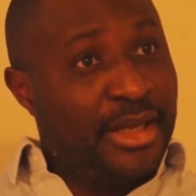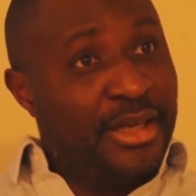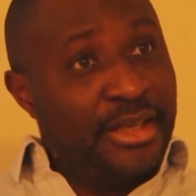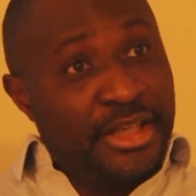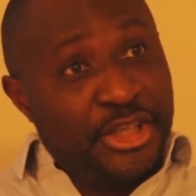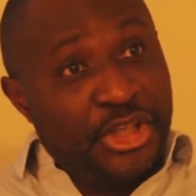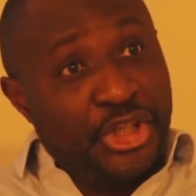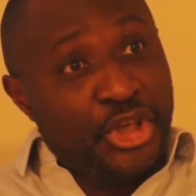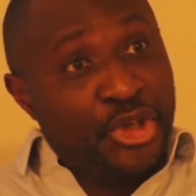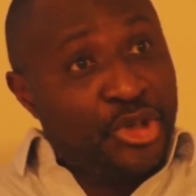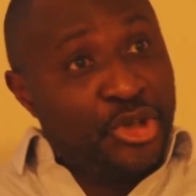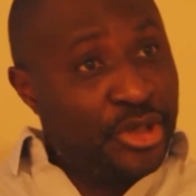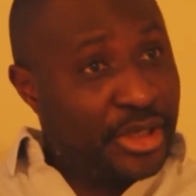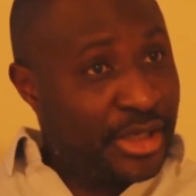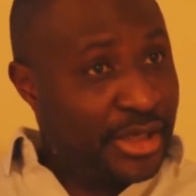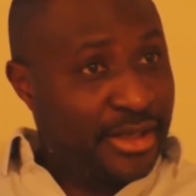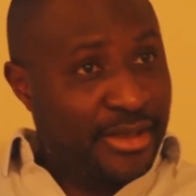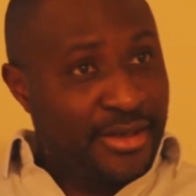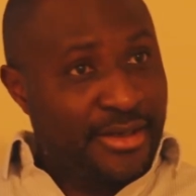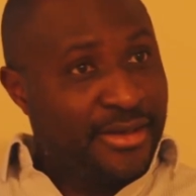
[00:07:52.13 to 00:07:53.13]
The journey
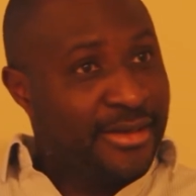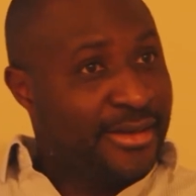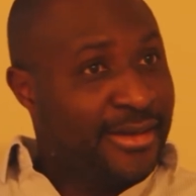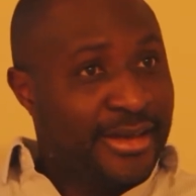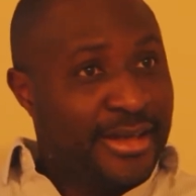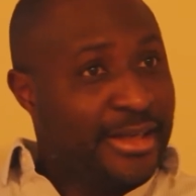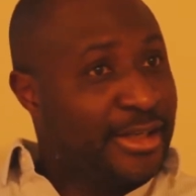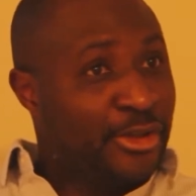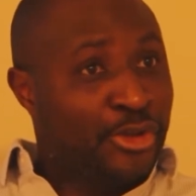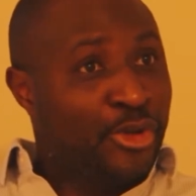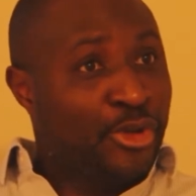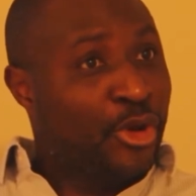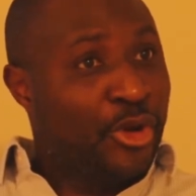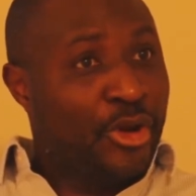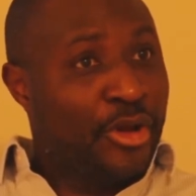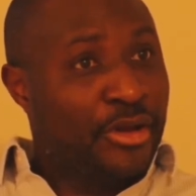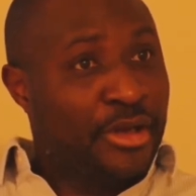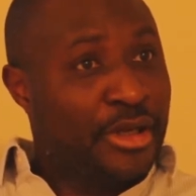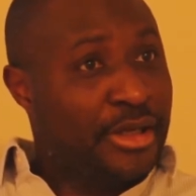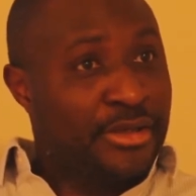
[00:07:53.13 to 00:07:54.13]
is
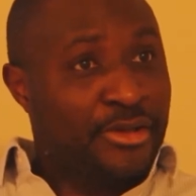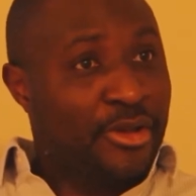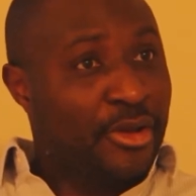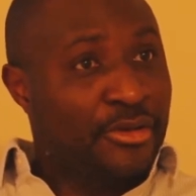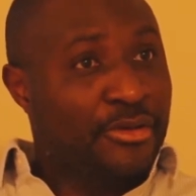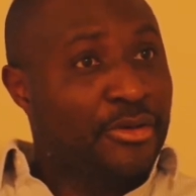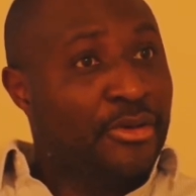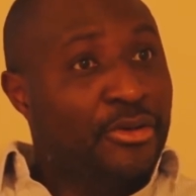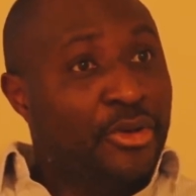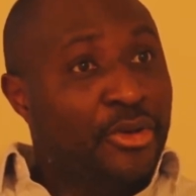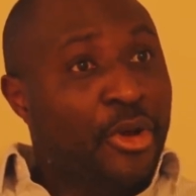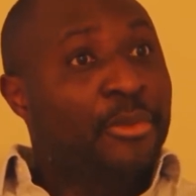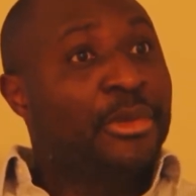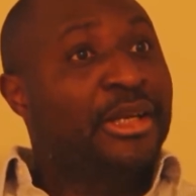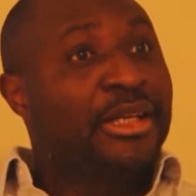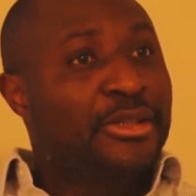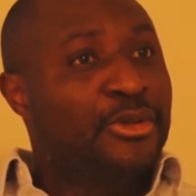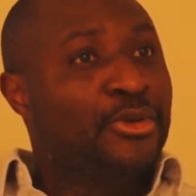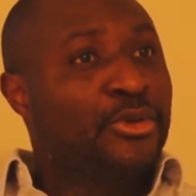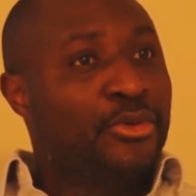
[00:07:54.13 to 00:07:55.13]
not
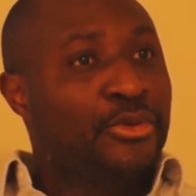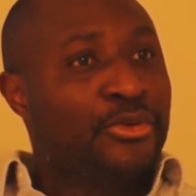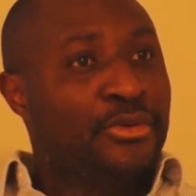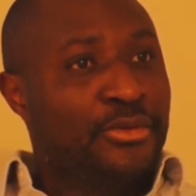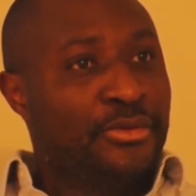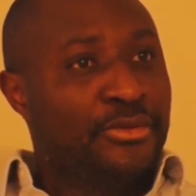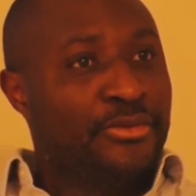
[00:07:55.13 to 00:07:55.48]
normally told.